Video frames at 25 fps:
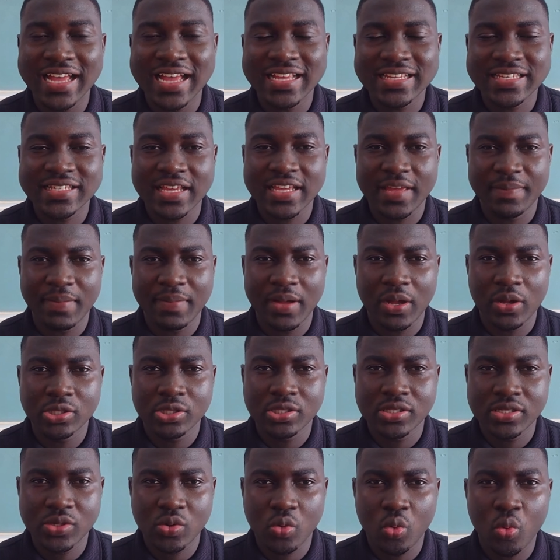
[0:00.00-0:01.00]
has
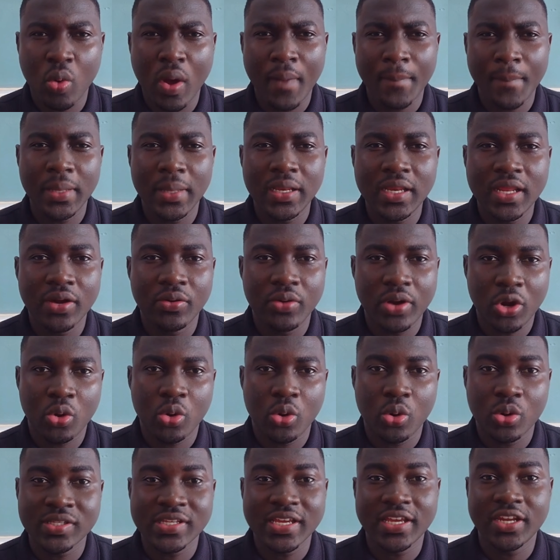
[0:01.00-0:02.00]
about 1 million
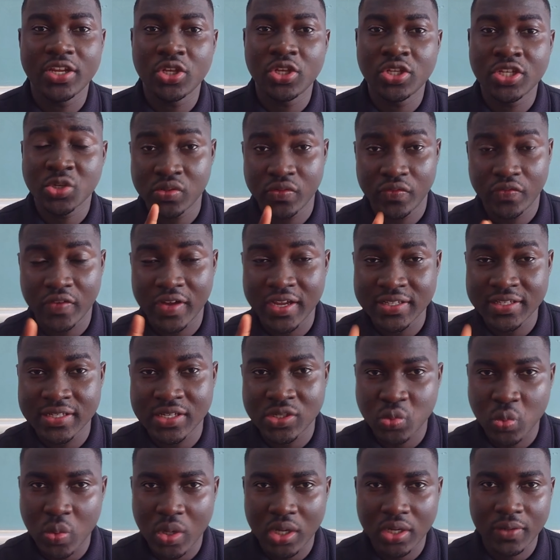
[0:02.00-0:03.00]
records and you want to find
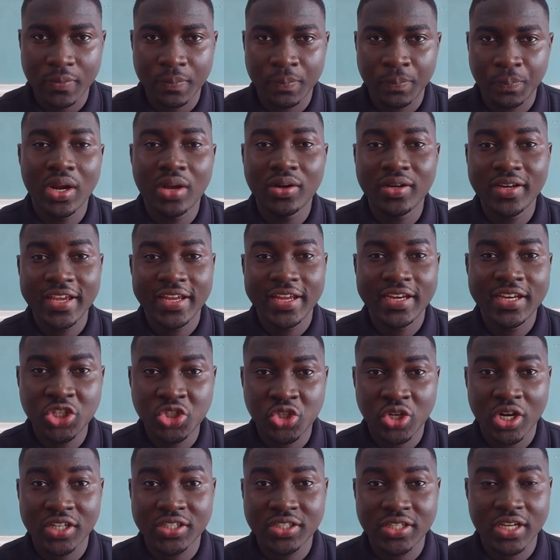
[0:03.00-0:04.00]
just one. Without any
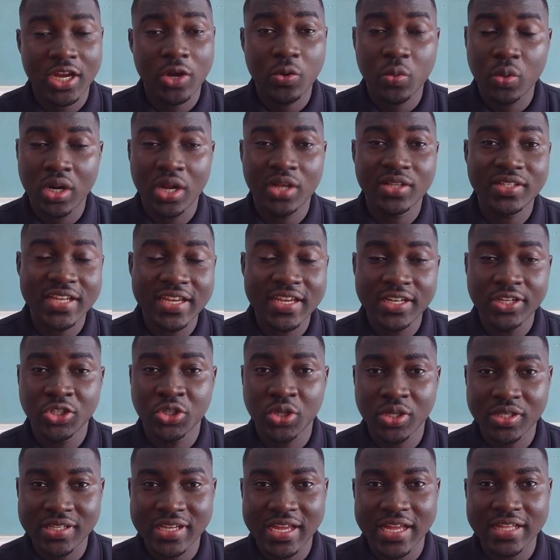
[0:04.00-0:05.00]
structure, without any
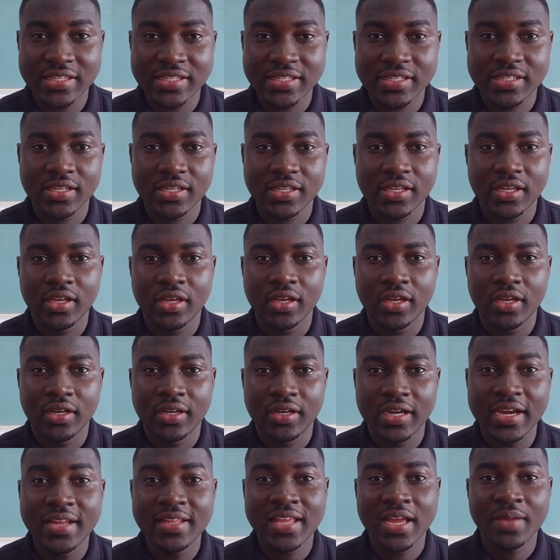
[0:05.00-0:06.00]
shortcuts,
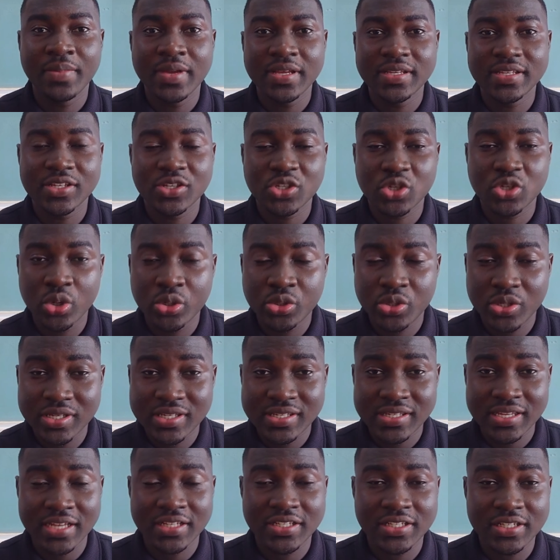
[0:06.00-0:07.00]
the database is going
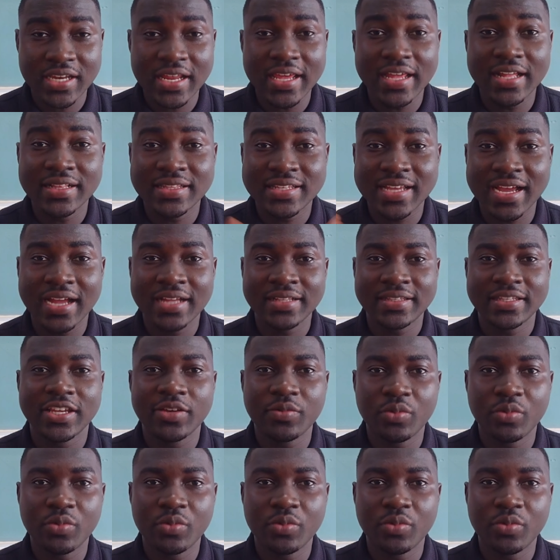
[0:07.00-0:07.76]
to search the entire